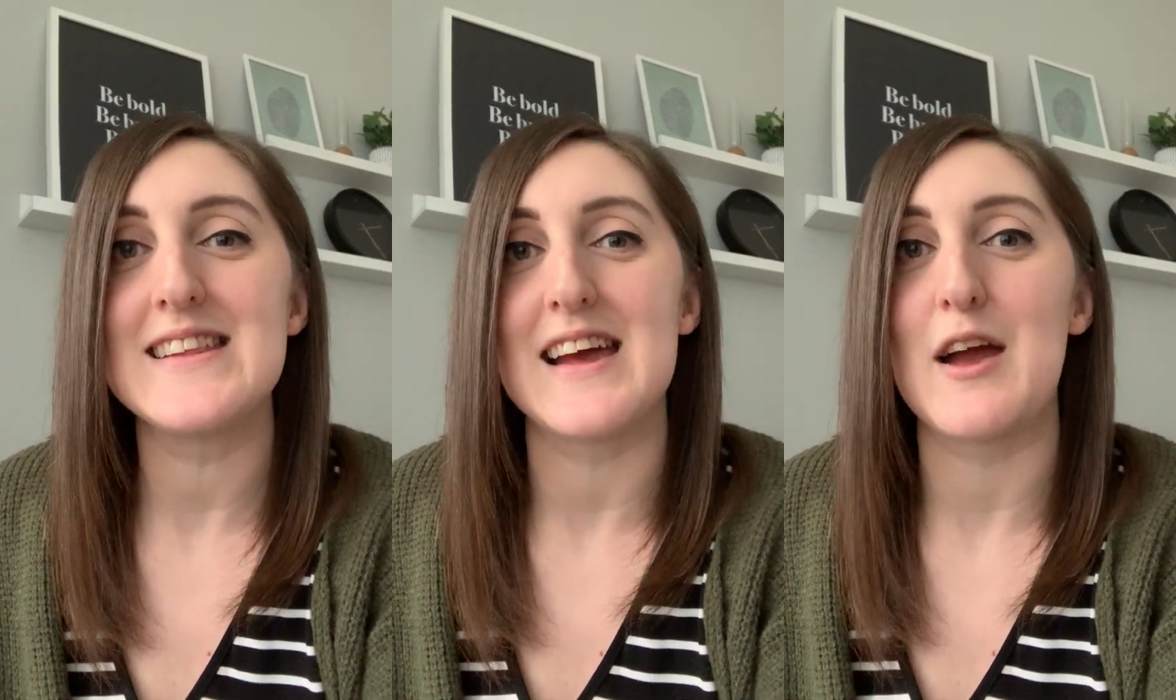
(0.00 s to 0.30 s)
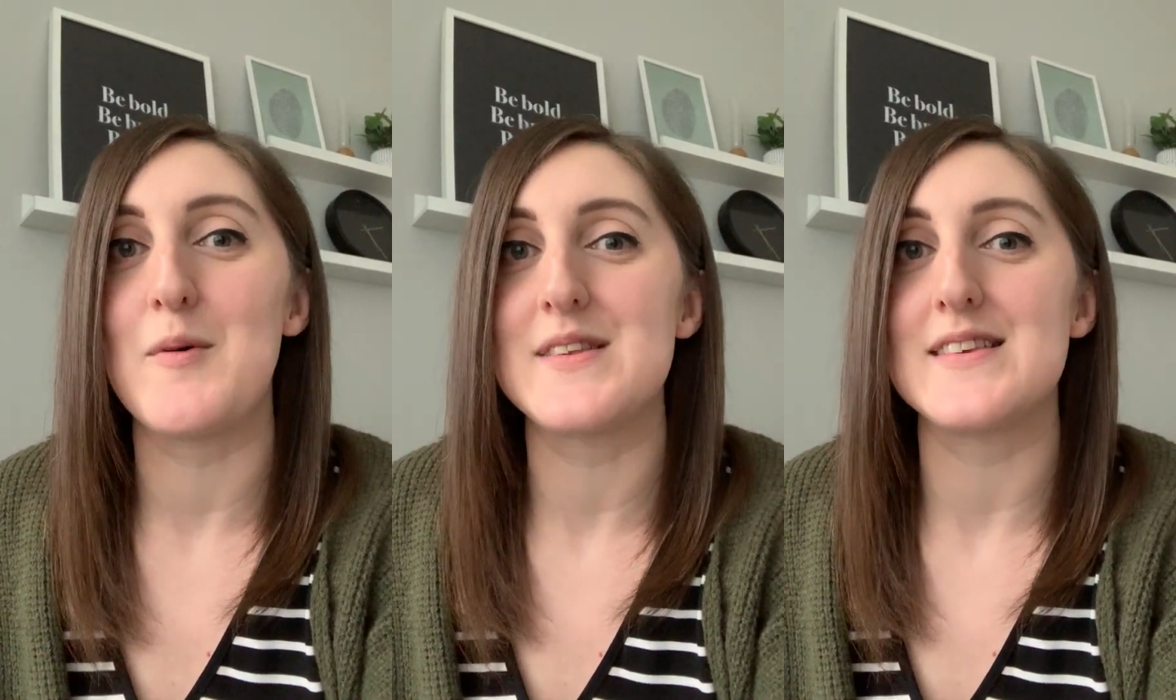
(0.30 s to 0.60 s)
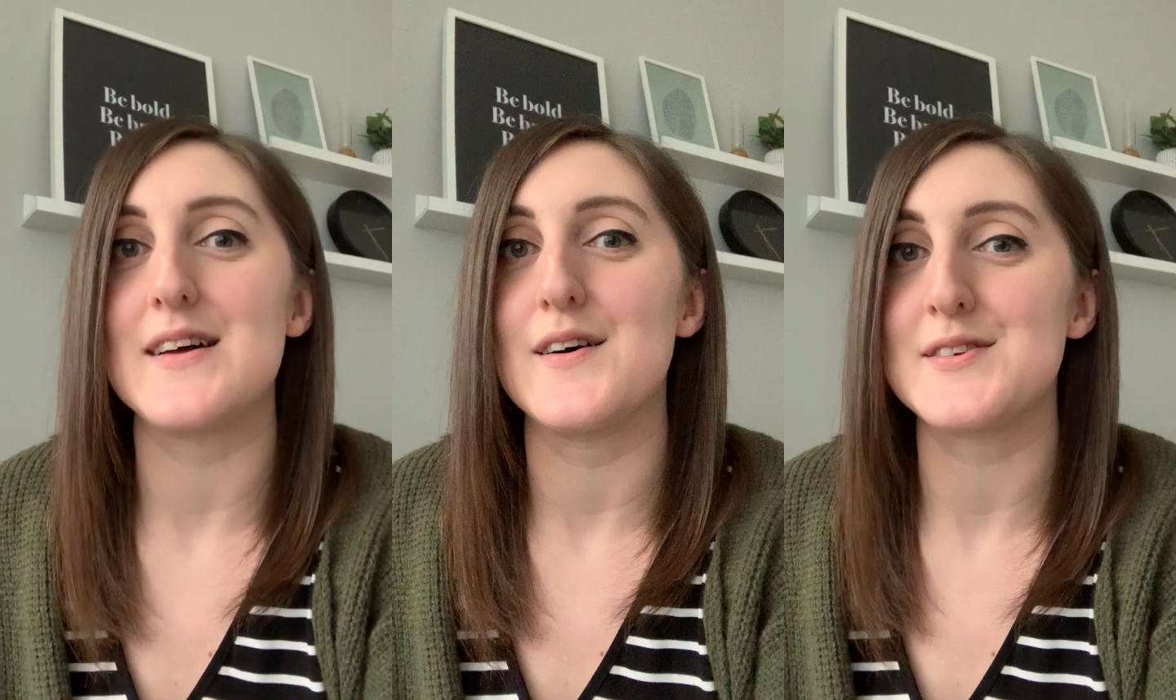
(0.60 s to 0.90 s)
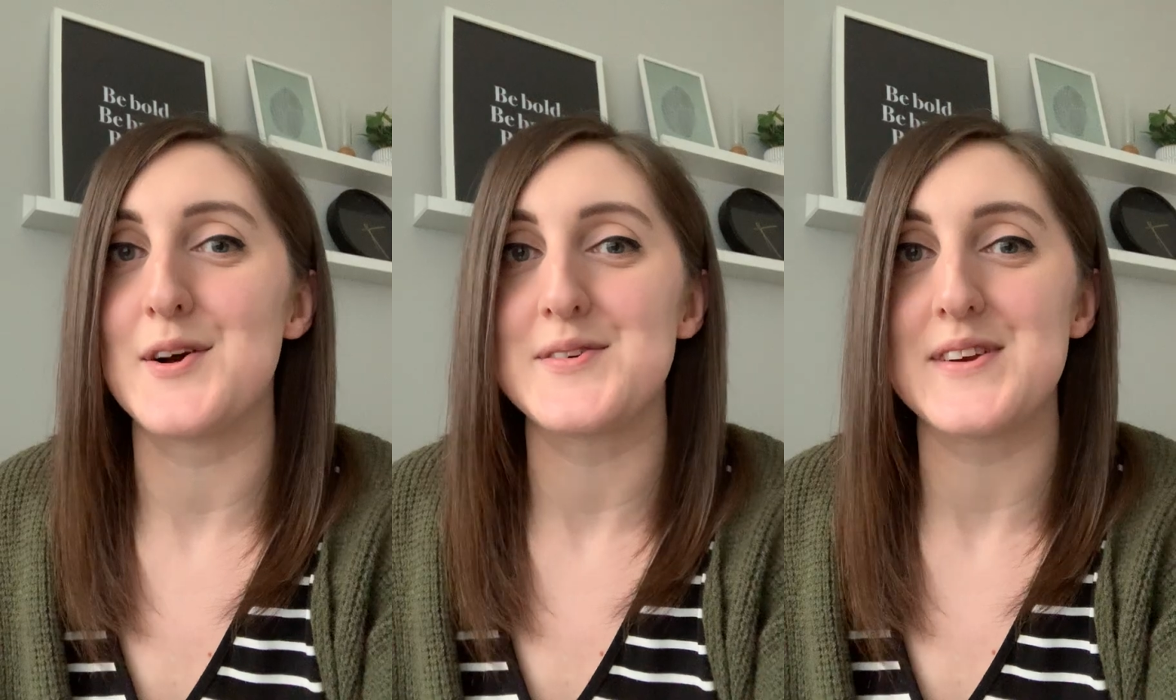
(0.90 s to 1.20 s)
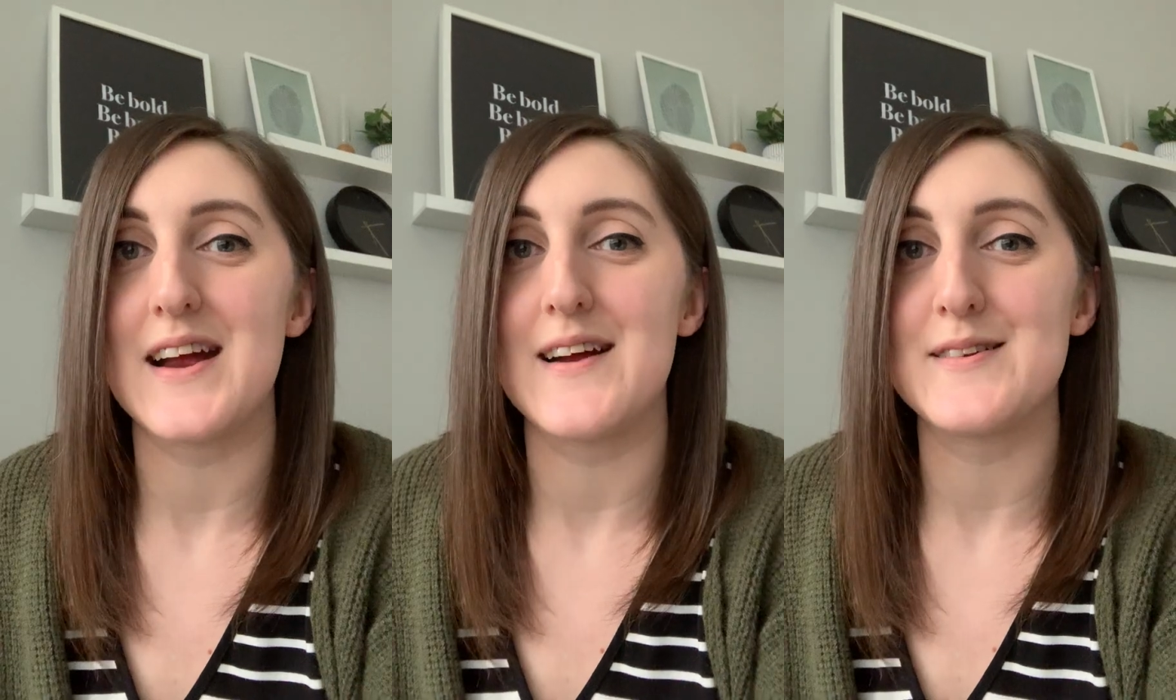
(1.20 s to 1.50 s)
Like, I wanted to hug Dr.
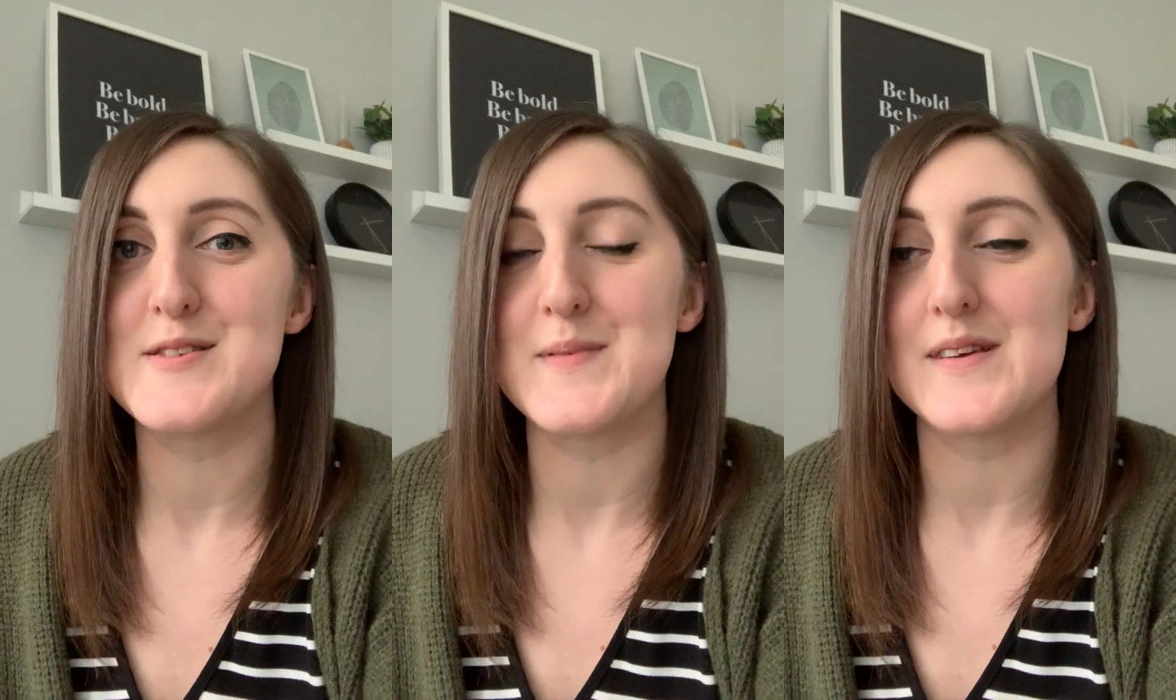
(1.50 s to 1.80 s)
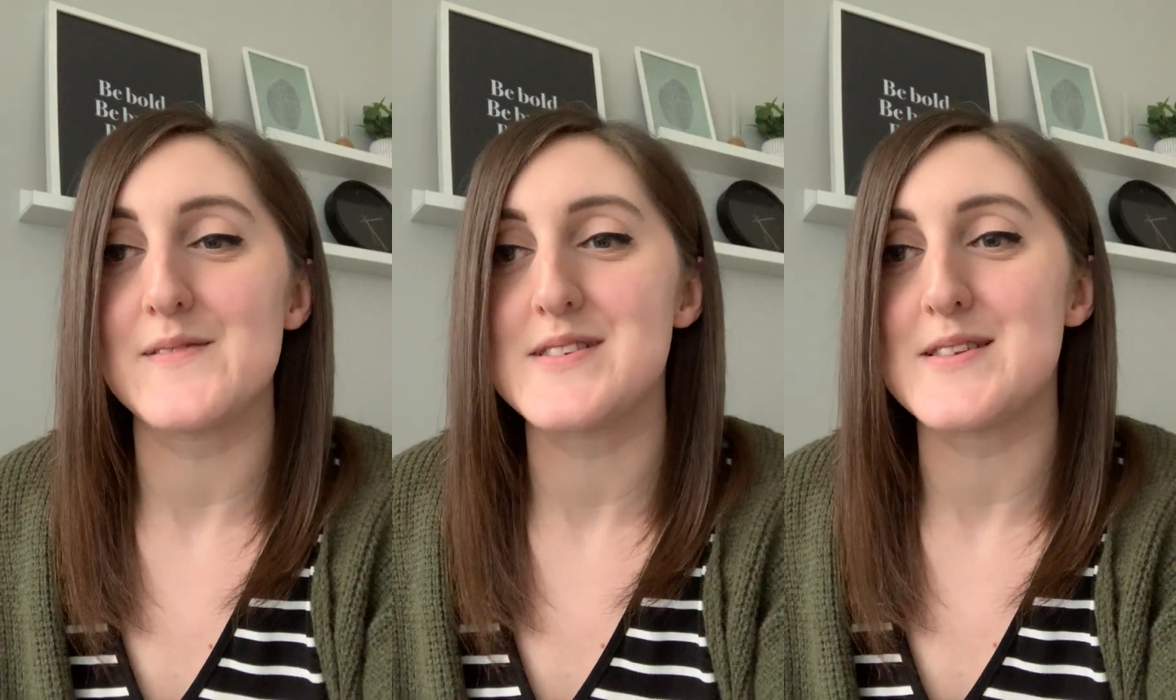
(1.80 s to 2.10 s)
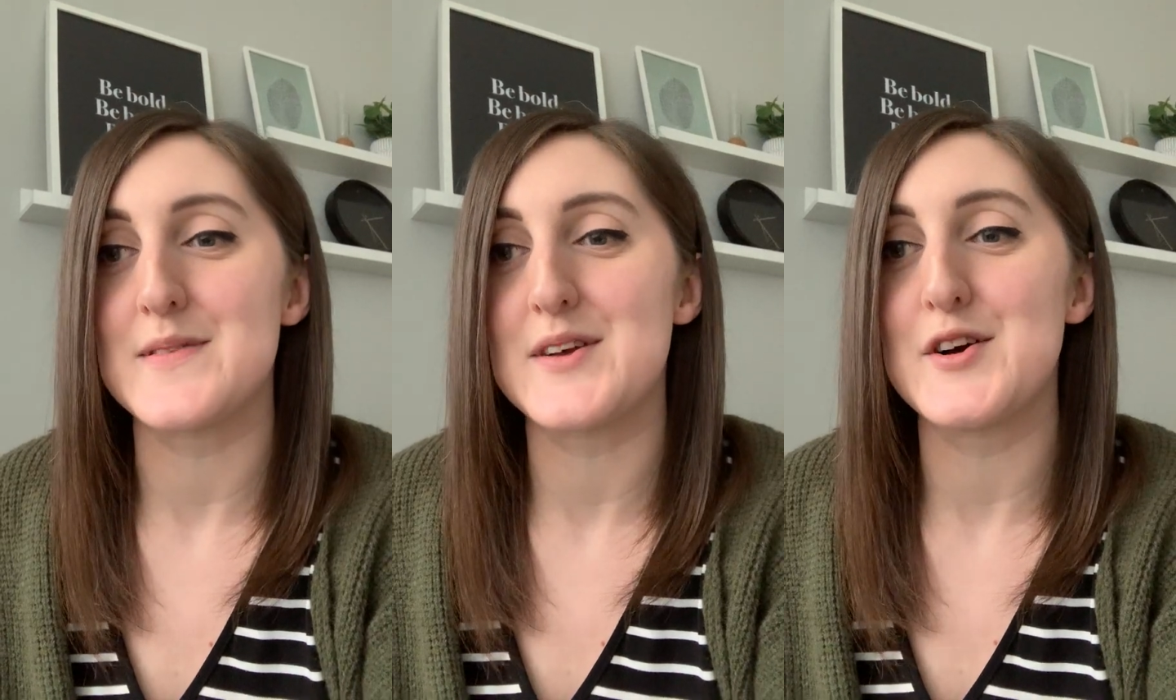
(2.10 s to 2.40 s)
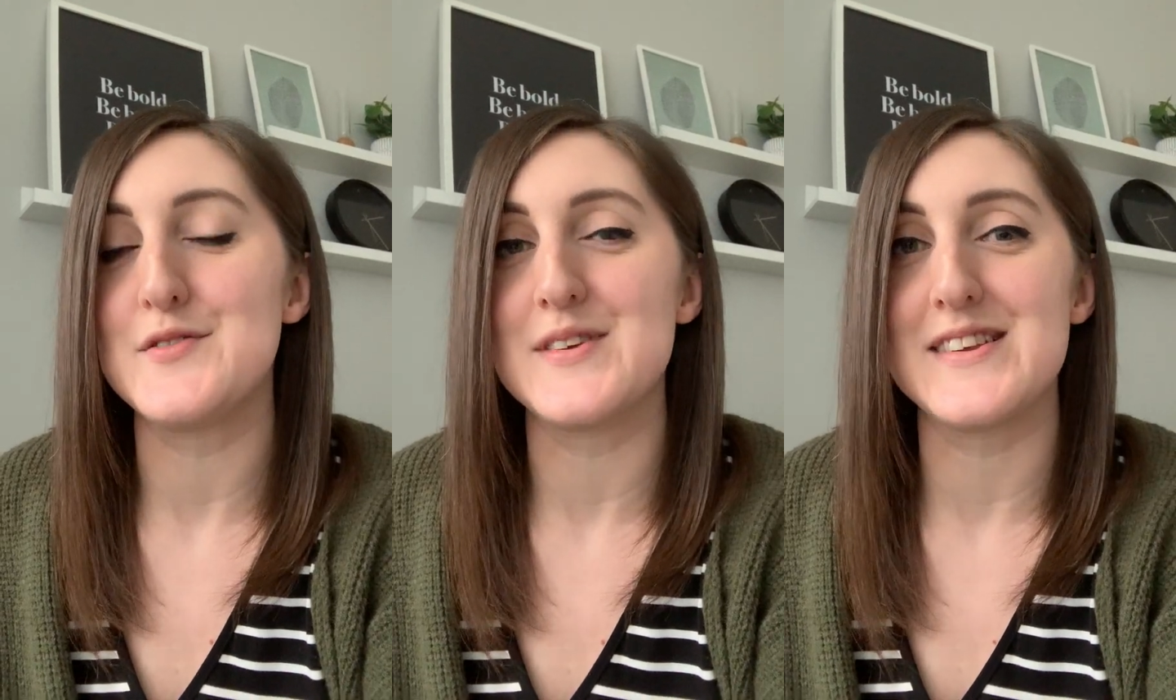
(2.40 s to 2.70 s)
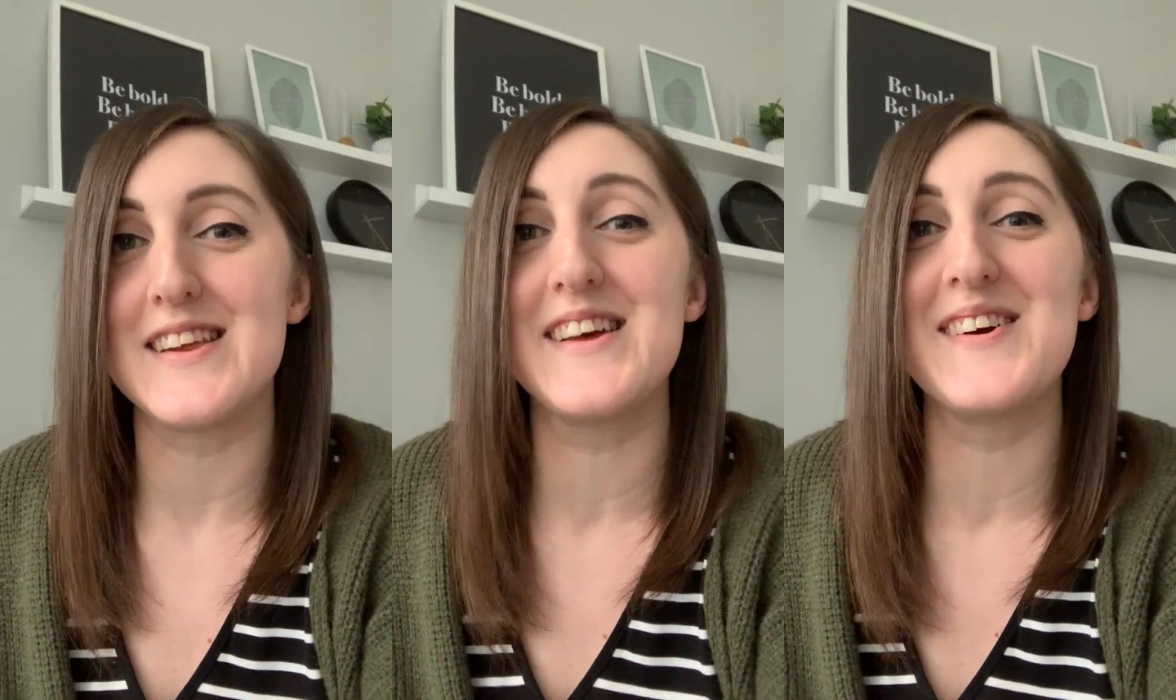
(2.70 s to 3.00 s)
Kearns, but obviously with
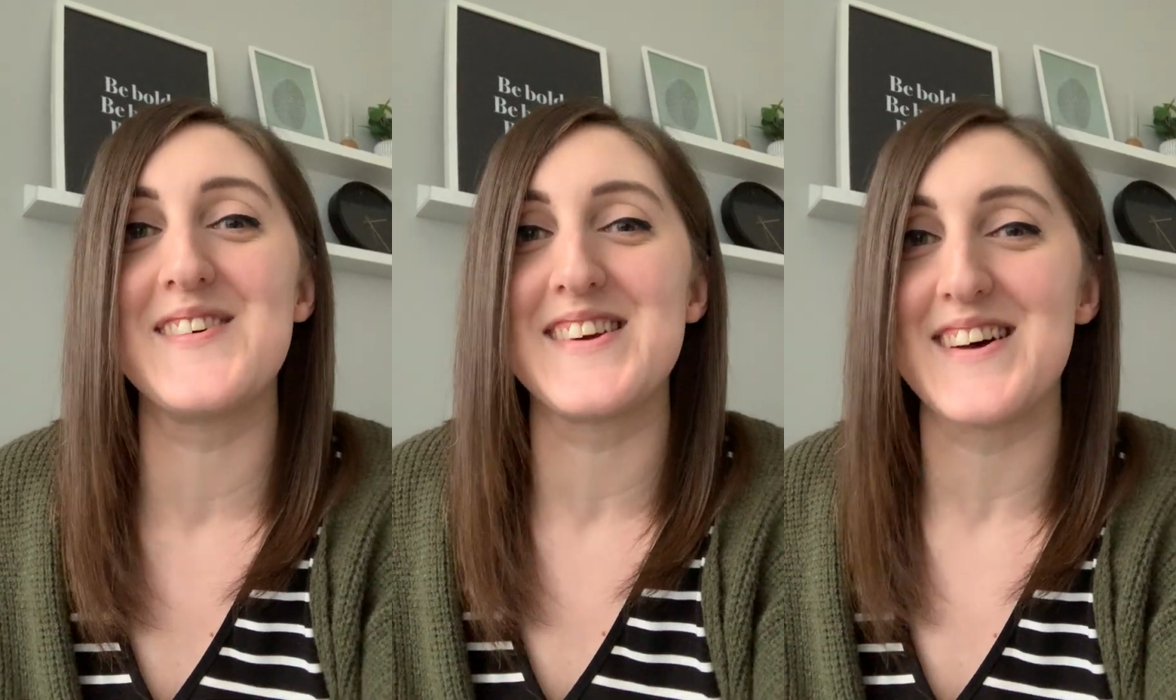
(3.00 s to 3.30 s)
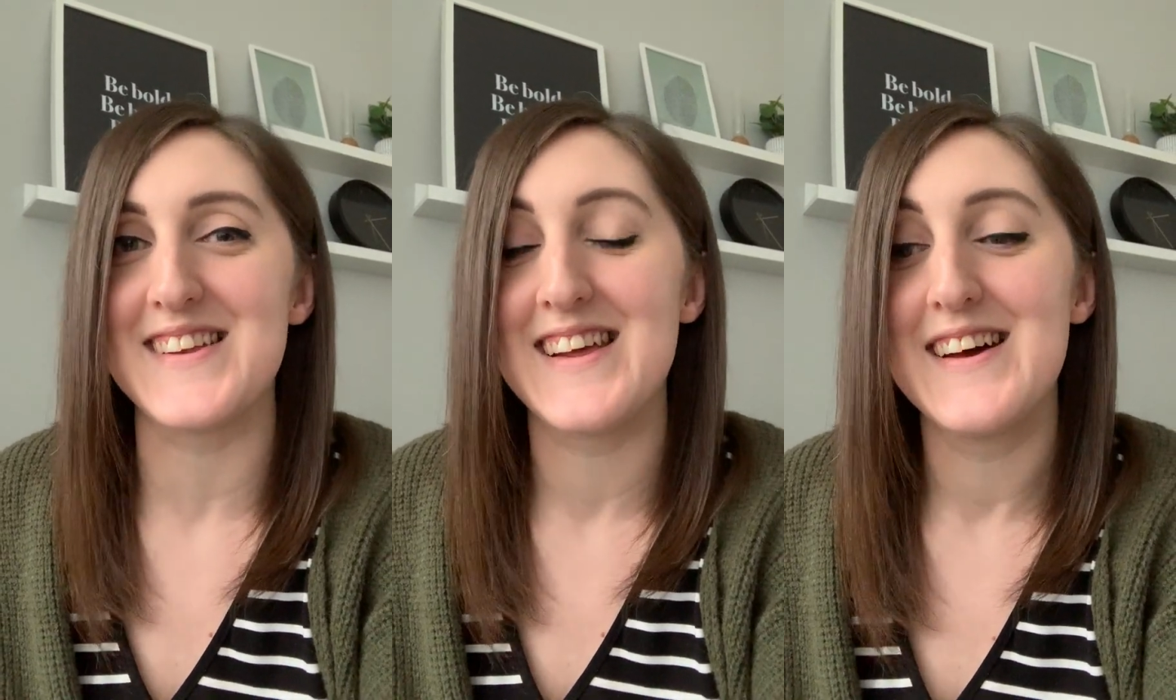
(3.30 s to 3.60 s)
COVID we're not